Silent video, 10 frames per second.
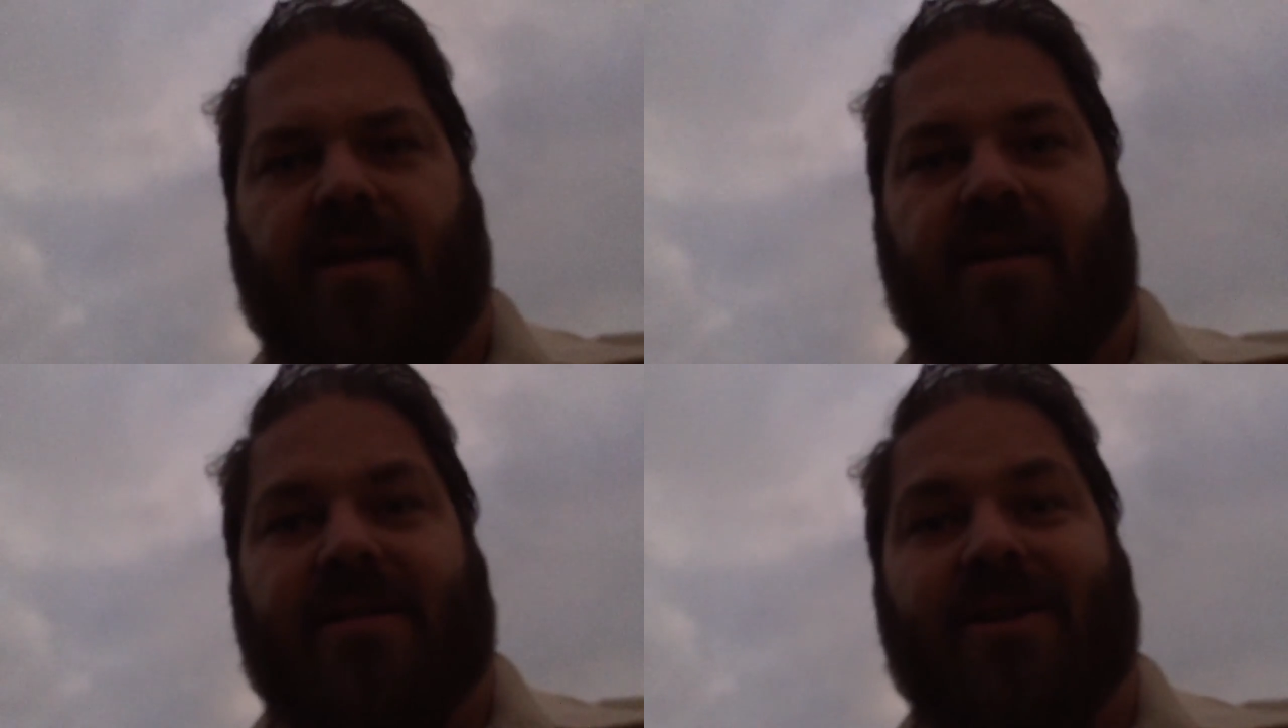
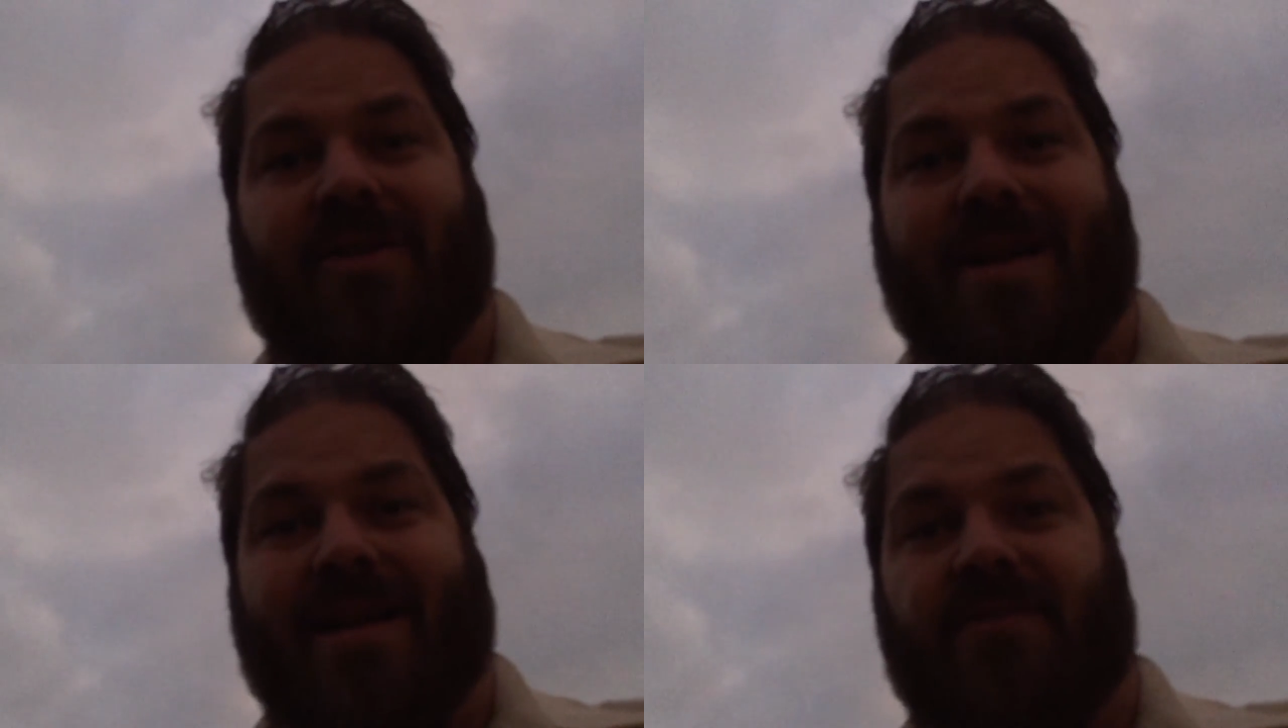And
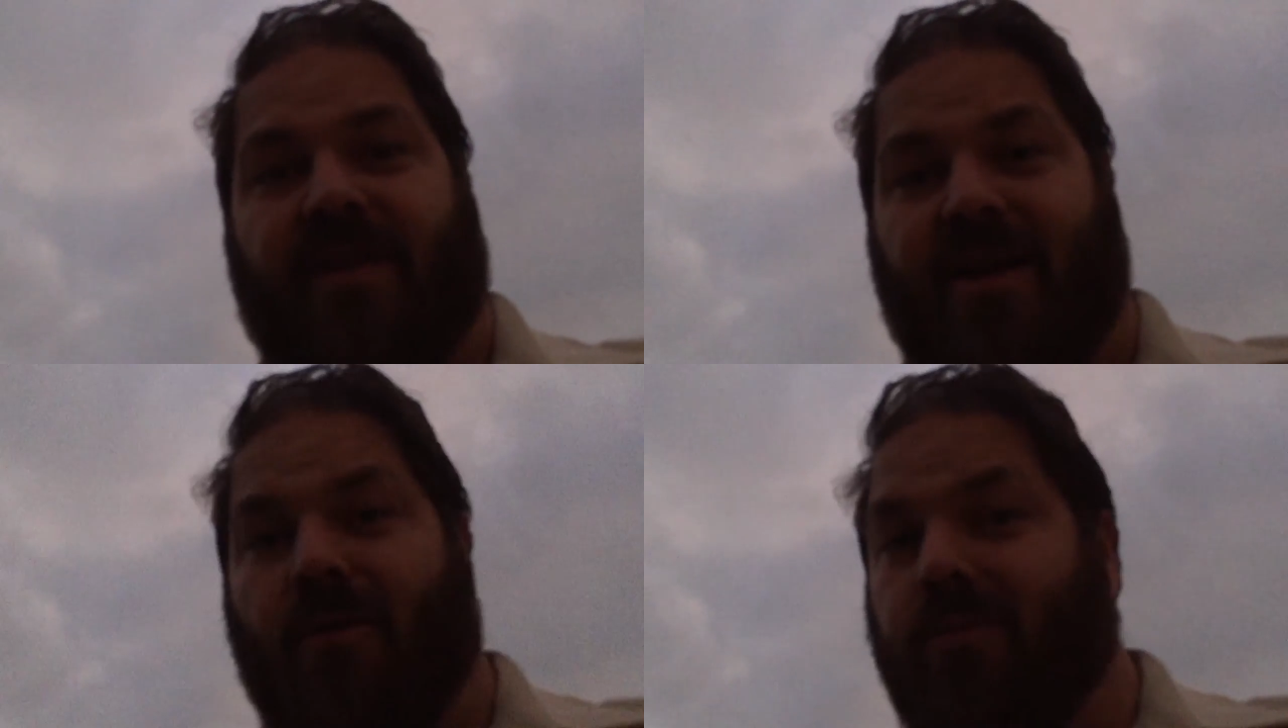until the next
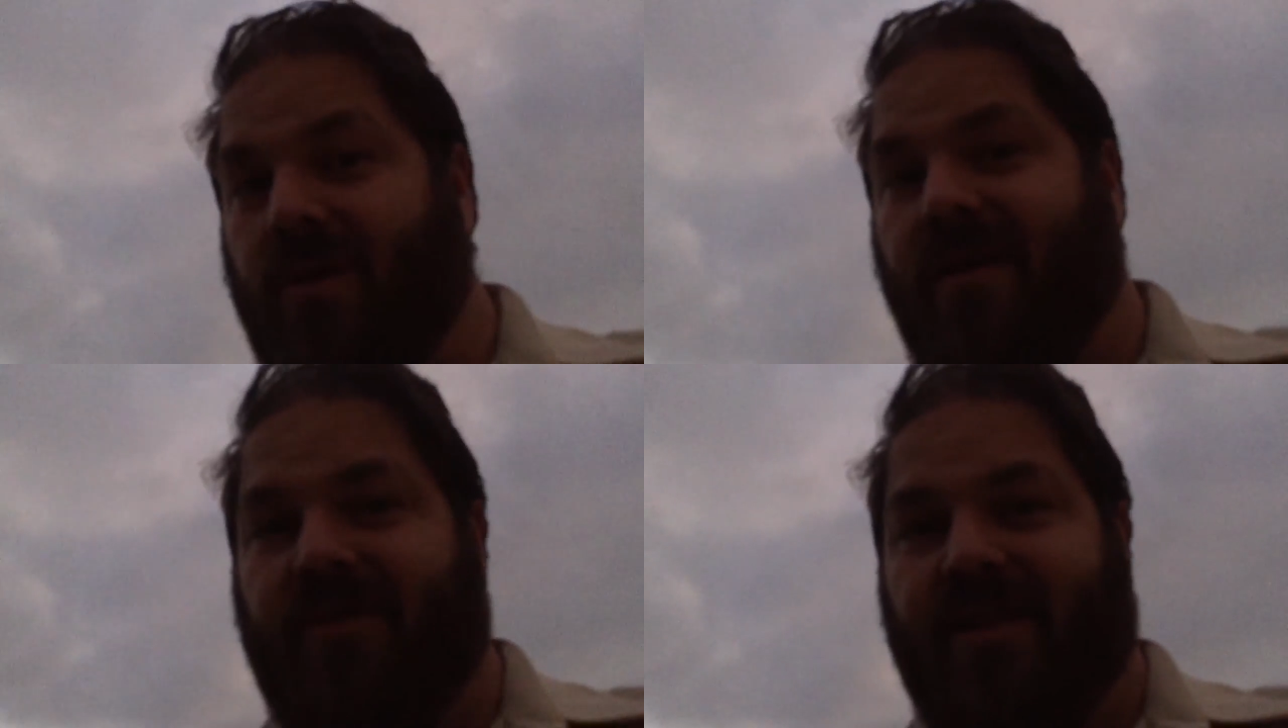video, and
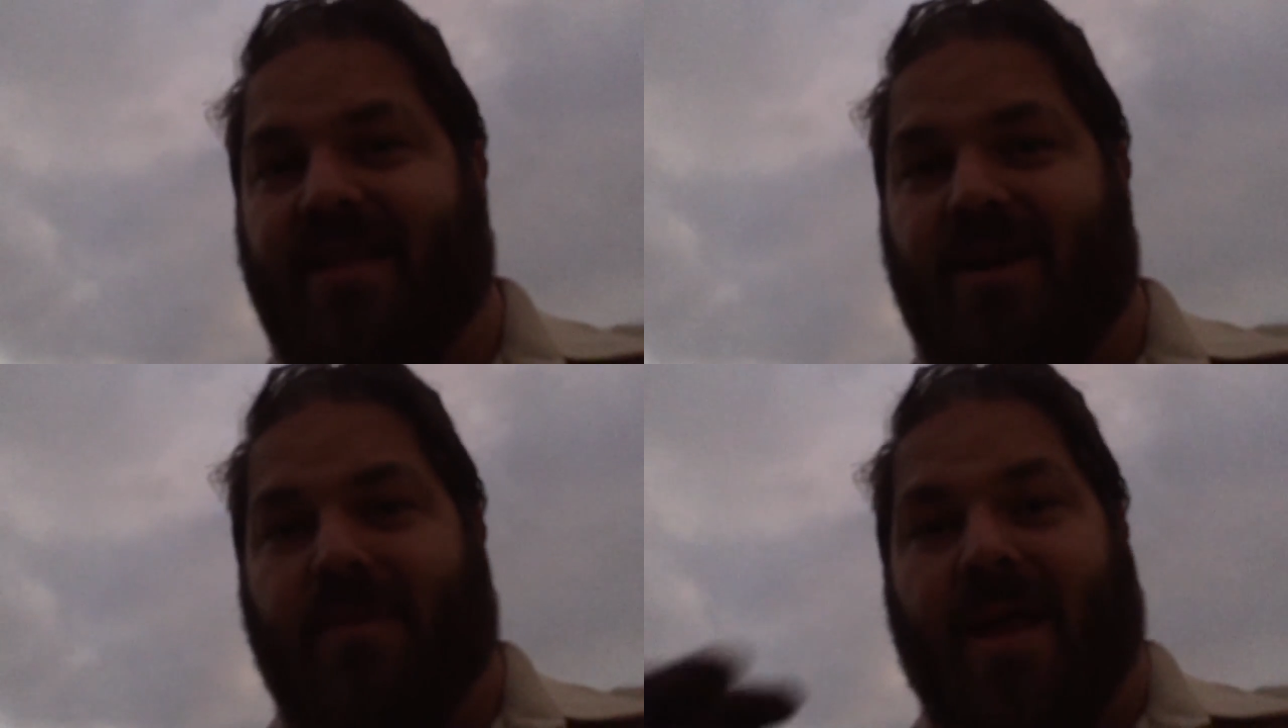prayerfully
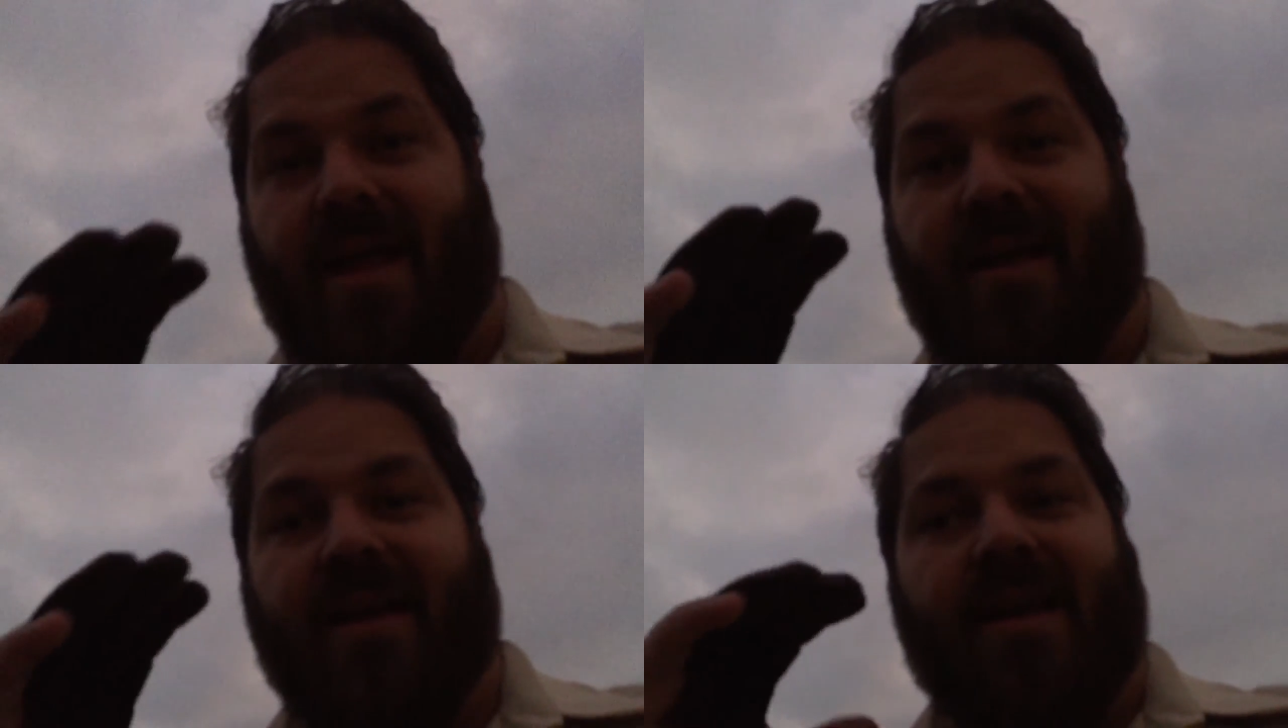that'll
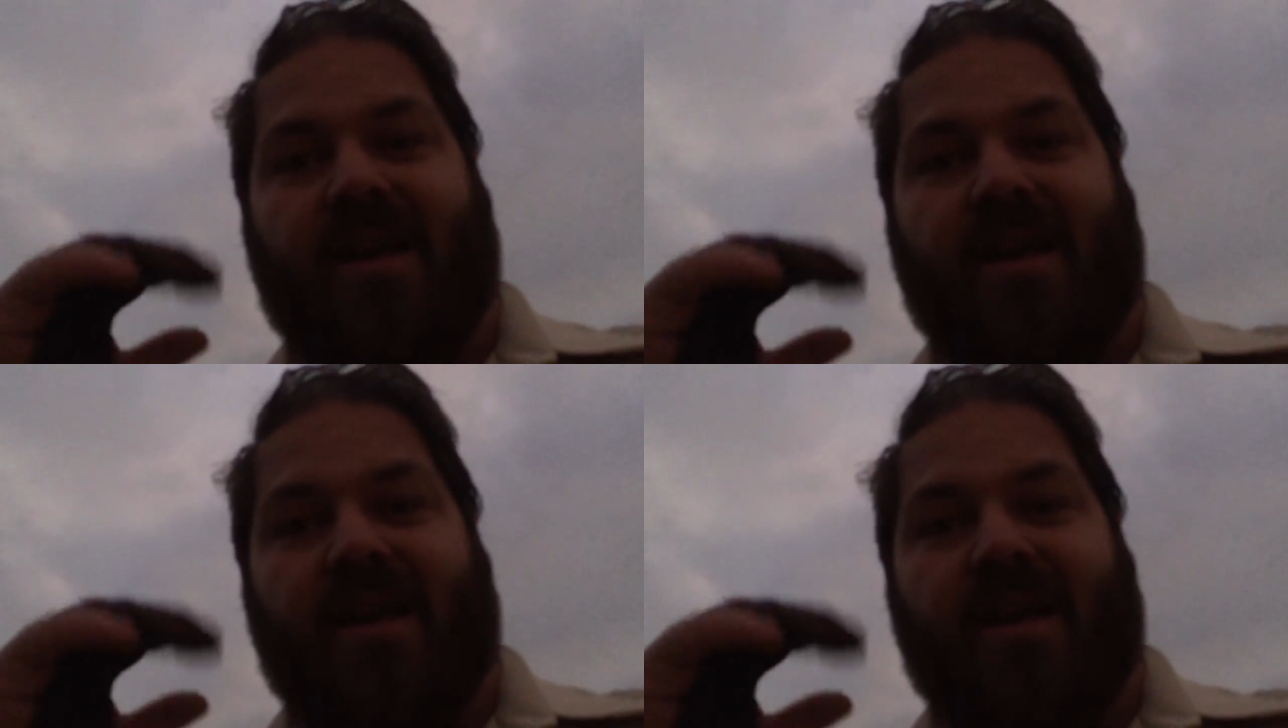be a